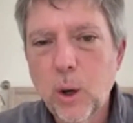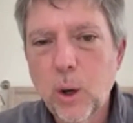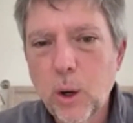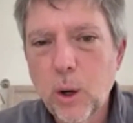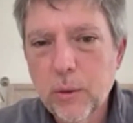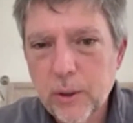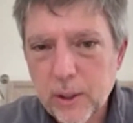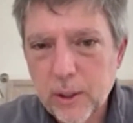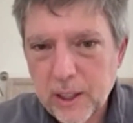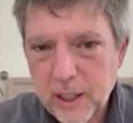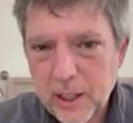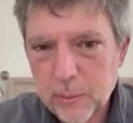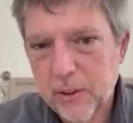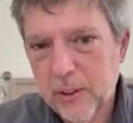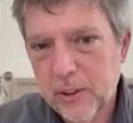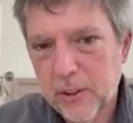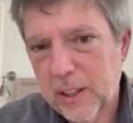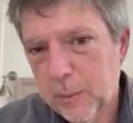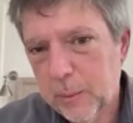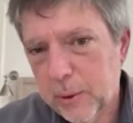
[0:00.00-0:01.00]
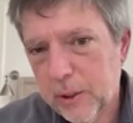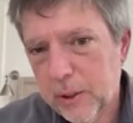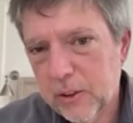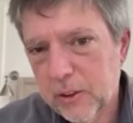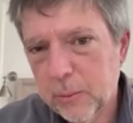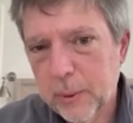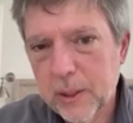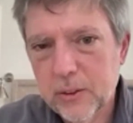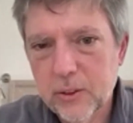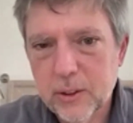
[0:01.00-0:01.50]
overlaps the library
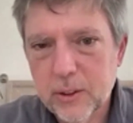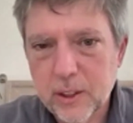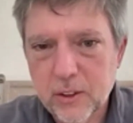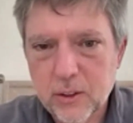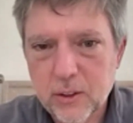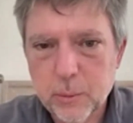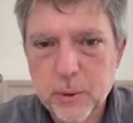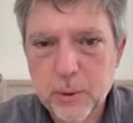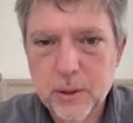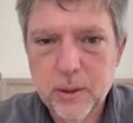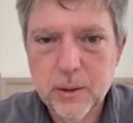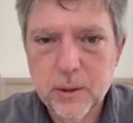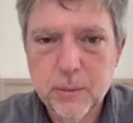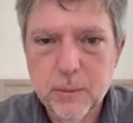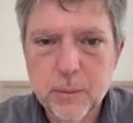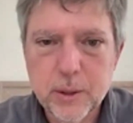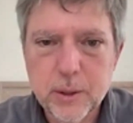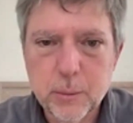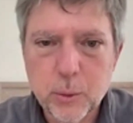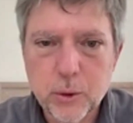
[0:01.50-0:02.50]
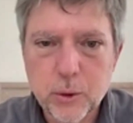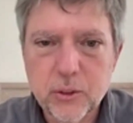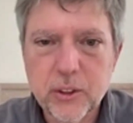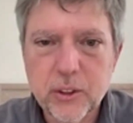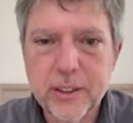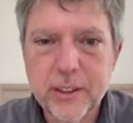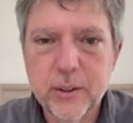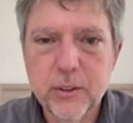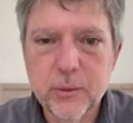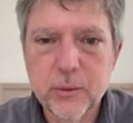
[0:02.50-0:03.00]
space. It tends to be, more
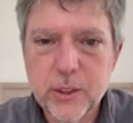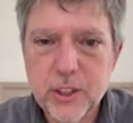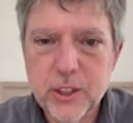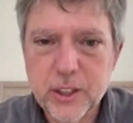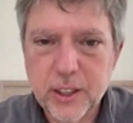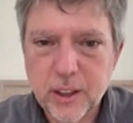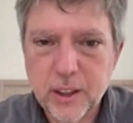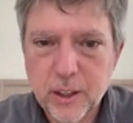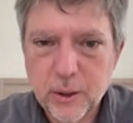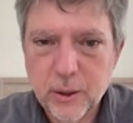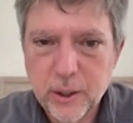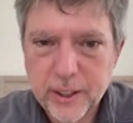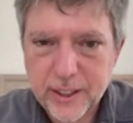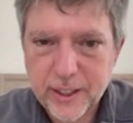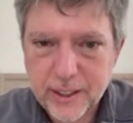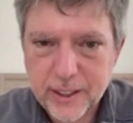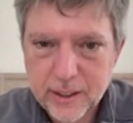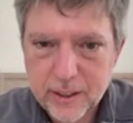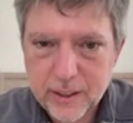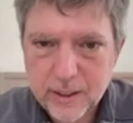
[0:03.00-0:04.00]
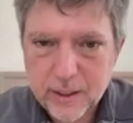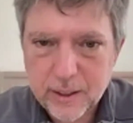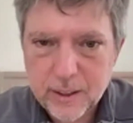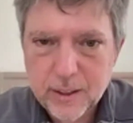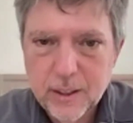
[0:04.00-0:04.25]
centers for teaching and learning,